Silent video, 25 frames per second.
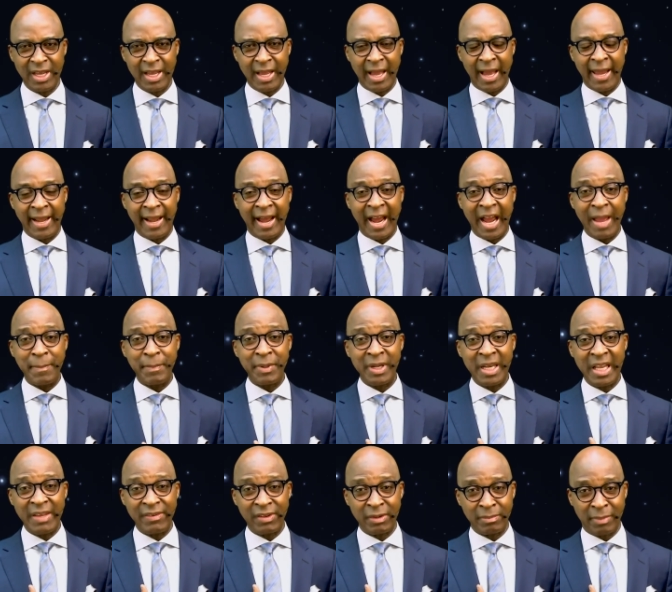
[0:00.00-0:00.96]
And I
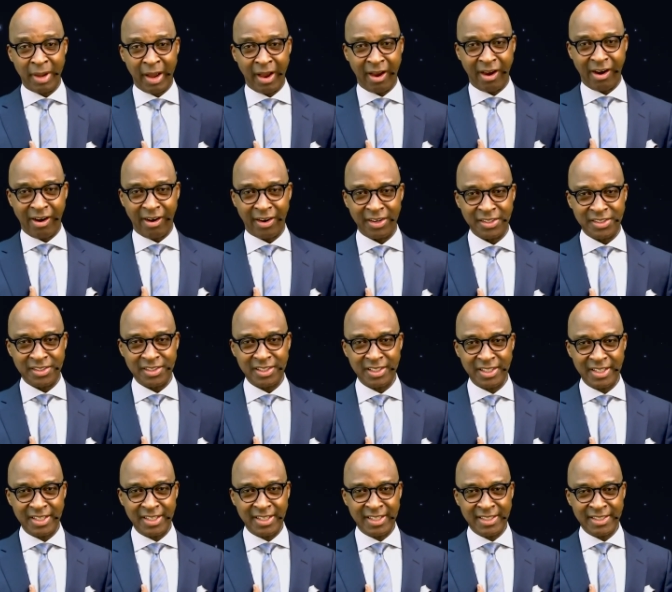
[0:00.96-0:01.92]
believe in my heart
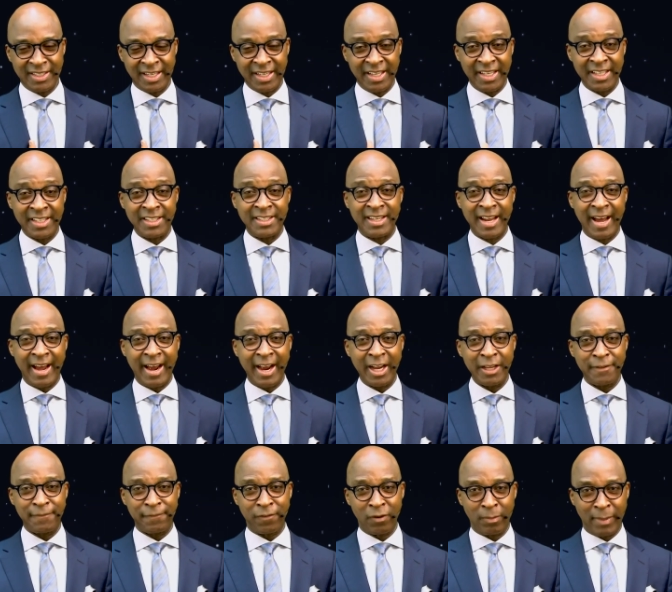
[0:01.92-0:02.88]
that he
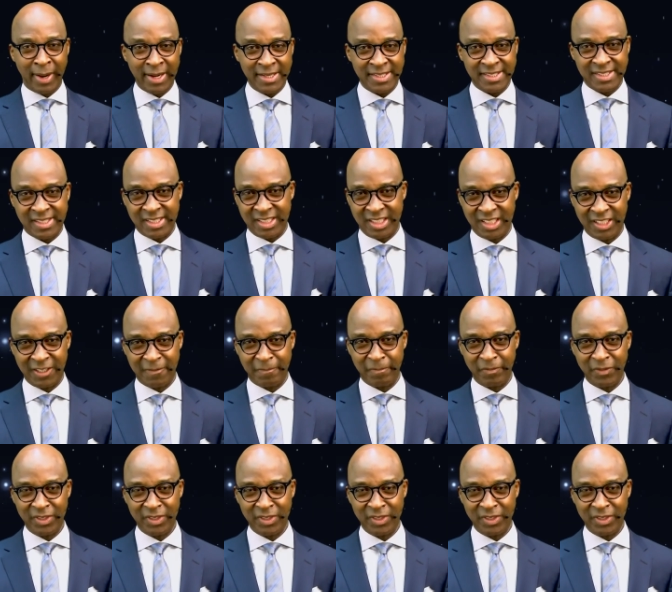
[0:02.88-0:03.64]
died for my sin.